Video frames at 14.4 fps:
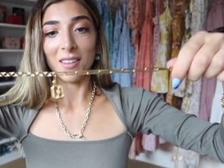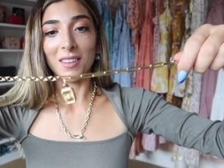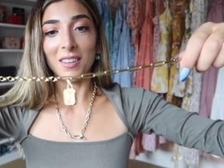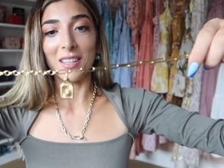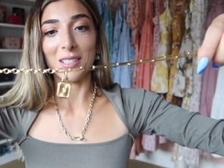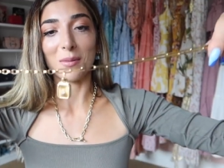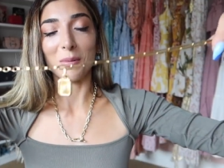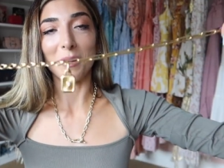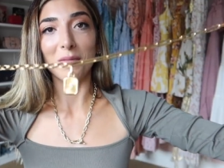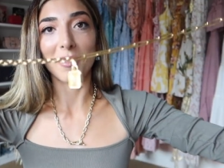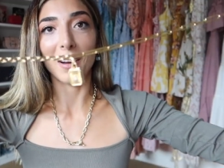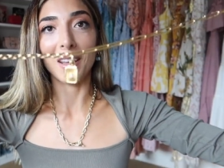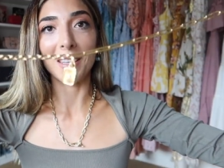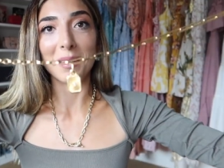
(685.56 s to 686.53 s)
this one
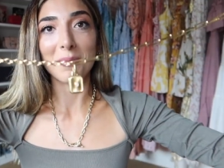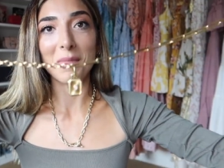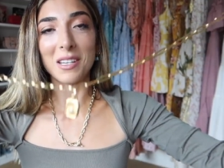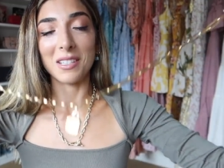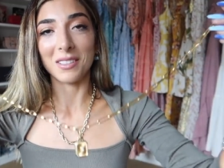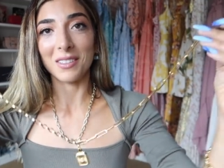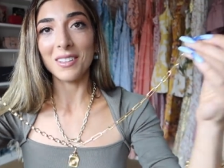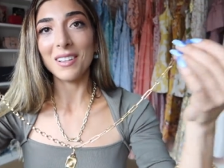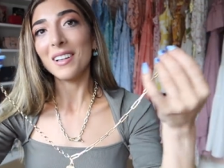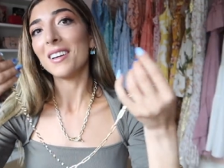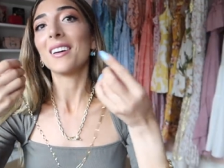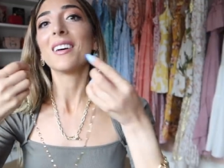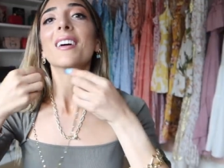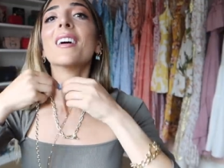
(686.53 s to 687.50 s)
right in the middle
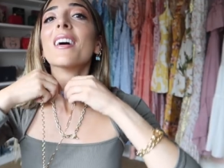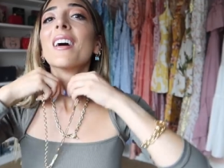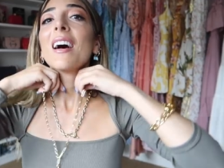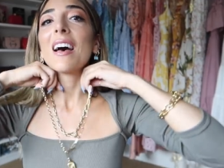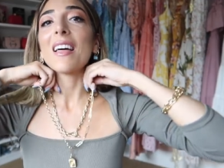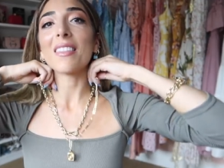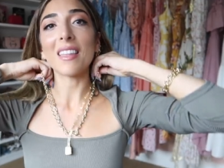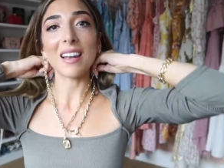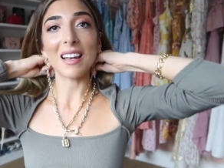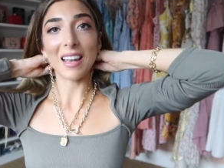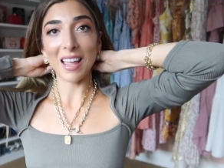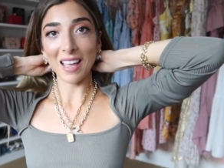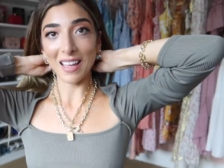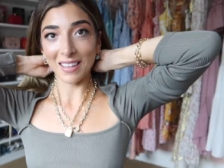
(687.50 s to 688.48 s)
and
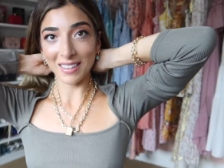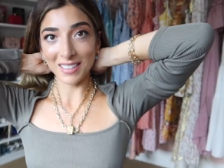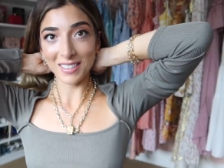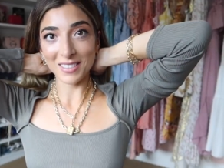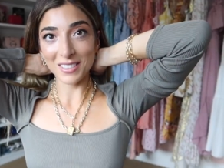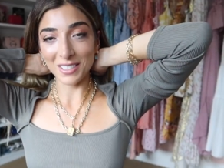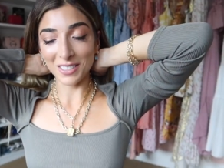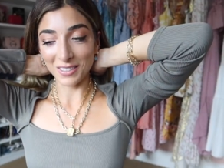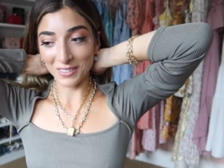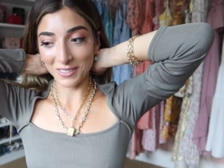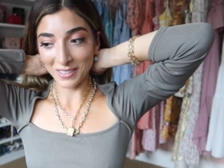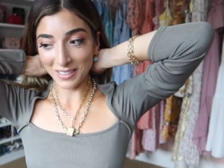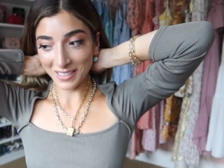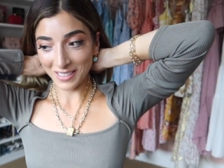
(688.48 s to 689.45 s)
then layer these
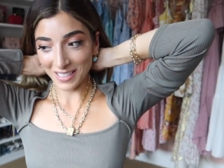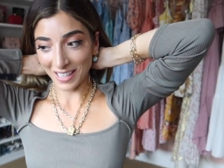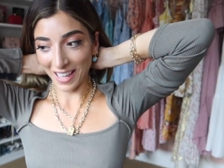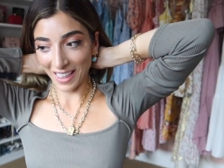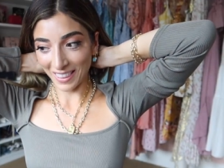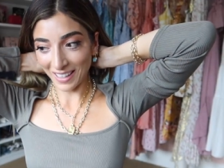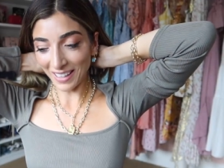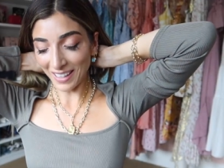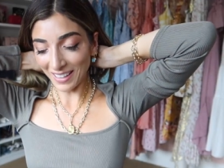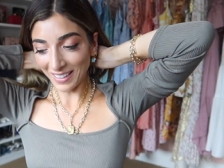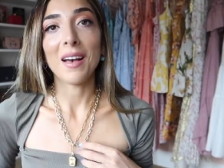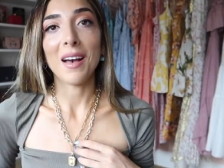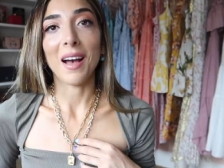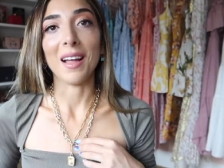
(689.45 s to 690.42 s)
two together.
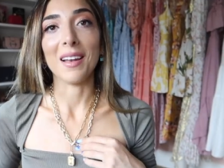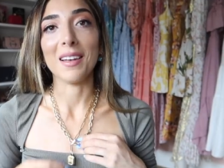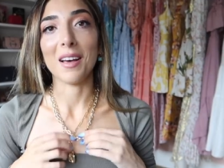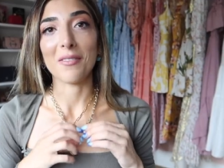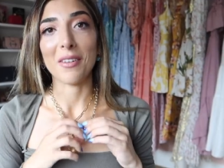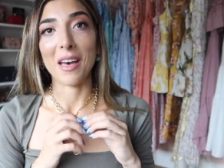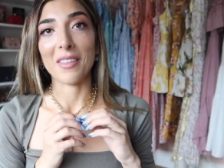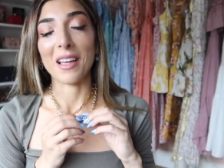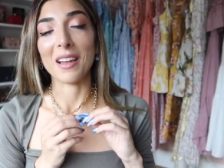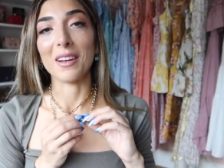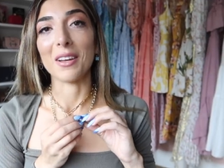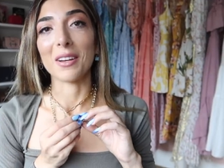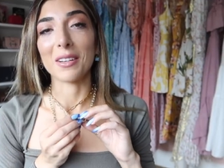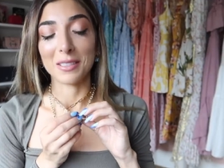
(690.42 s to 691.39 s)
I love how
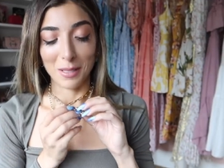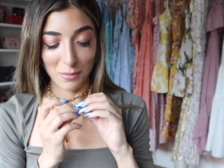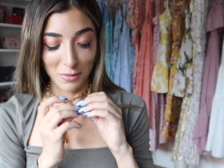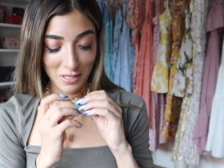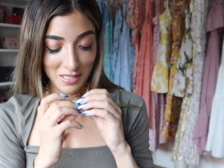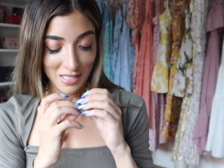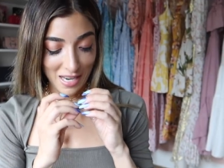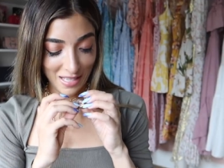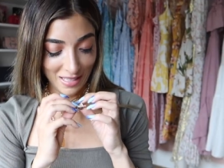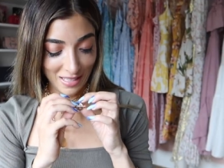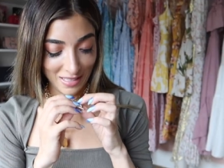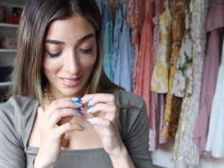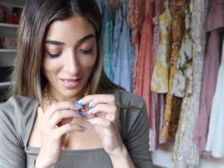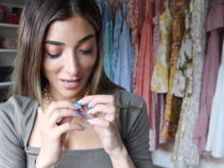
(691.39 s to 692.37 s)
that looks. I'm going to take
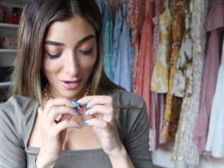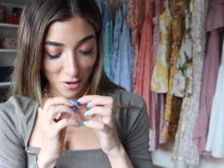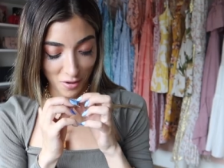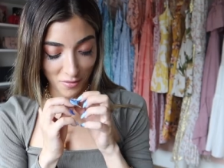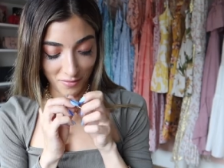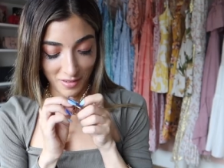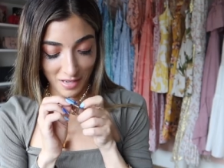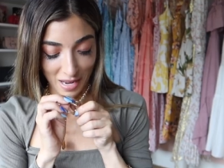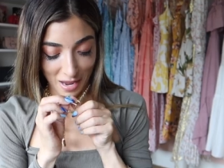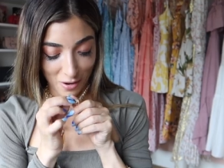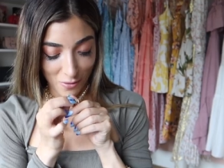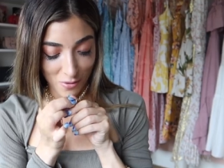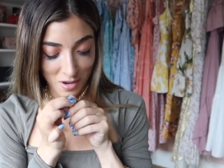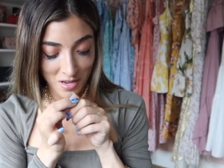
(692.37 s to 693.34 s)
this guy off for
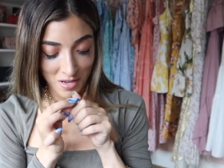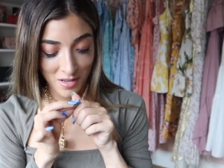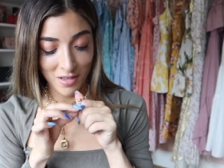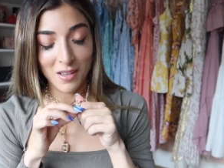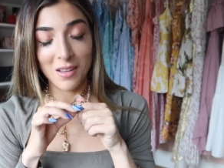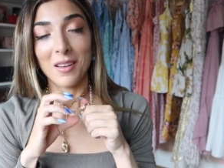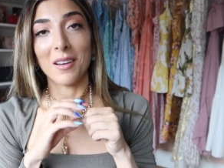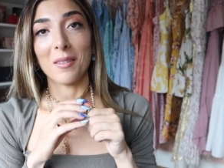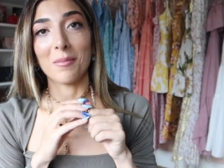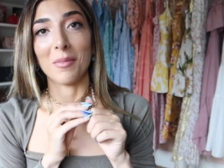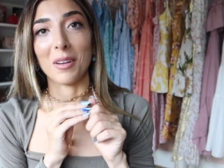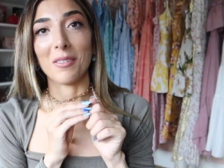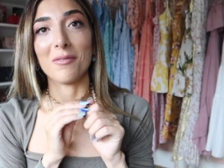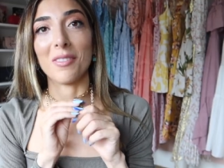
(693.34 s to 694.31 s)
now,
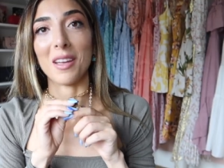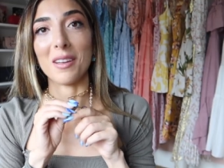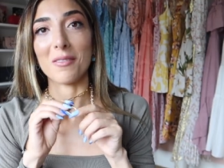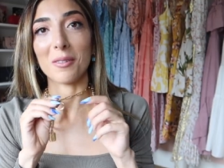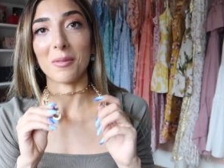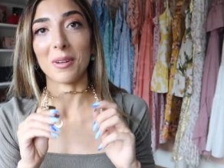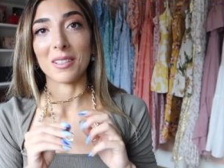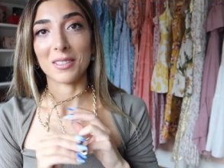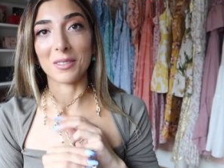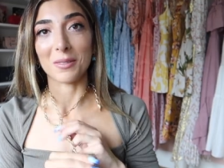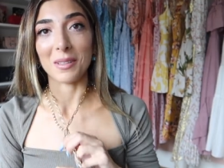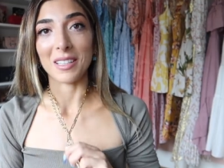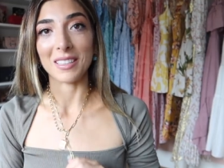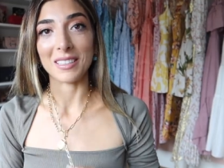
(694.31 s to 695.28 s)
my favourite one,
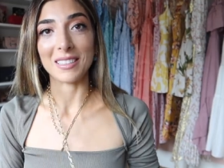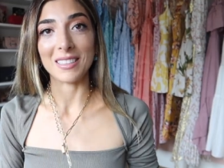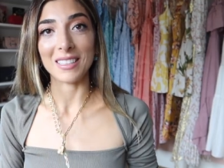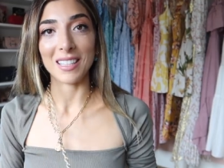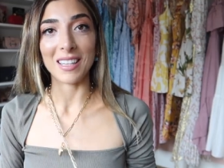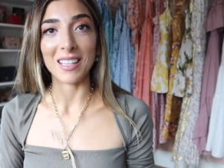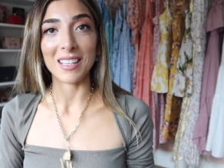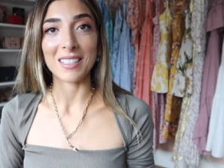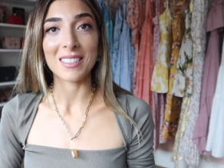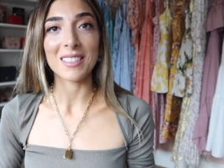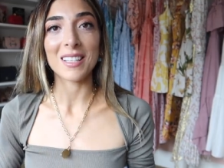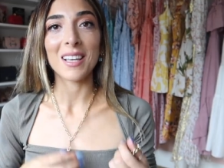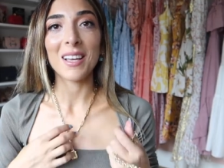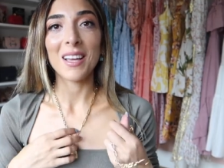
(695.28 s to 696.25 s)
so we can see
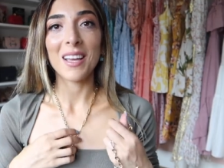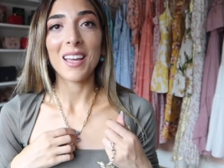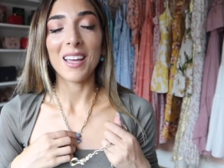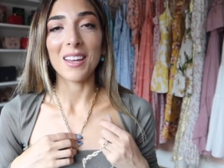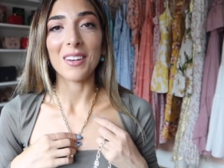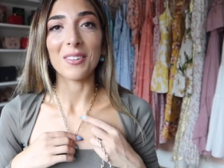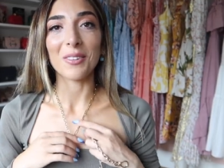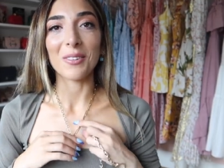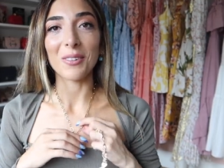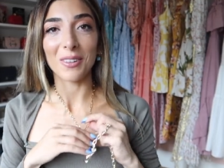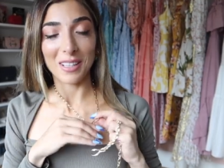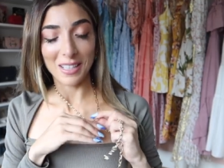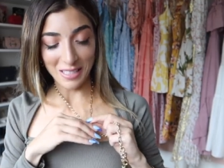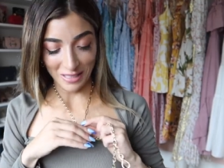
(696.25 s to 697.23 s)
this in
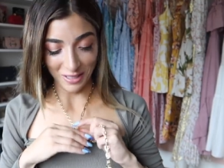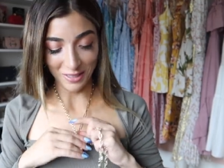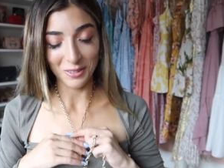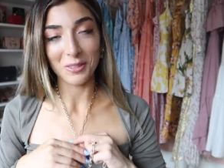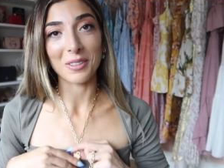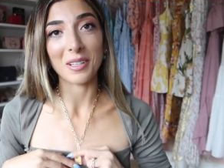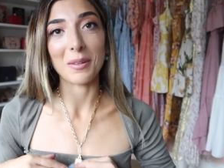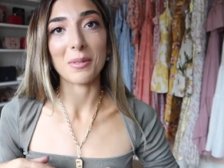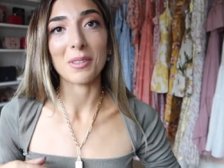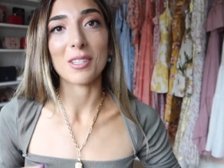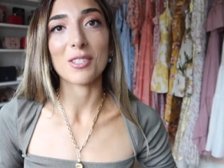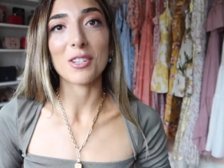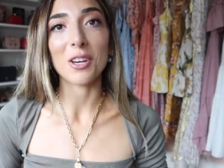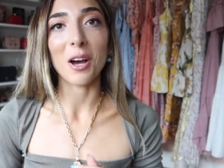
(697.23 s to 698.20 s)
all its glory with
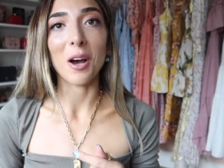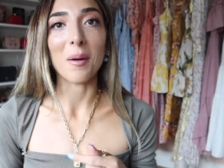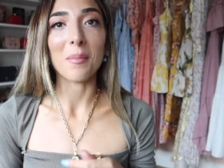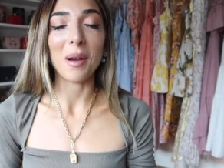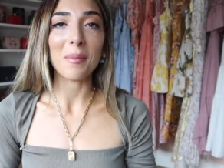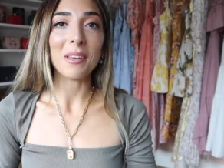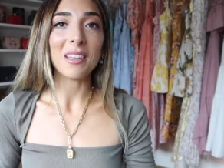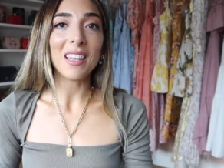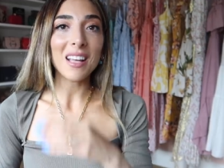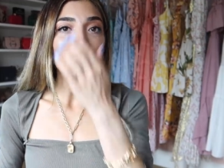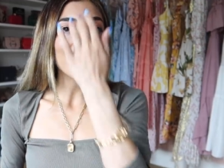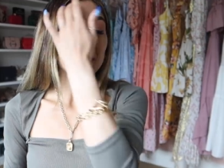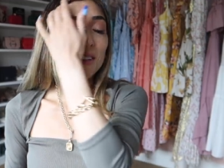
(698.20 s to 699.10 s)
the charm. I mean, that's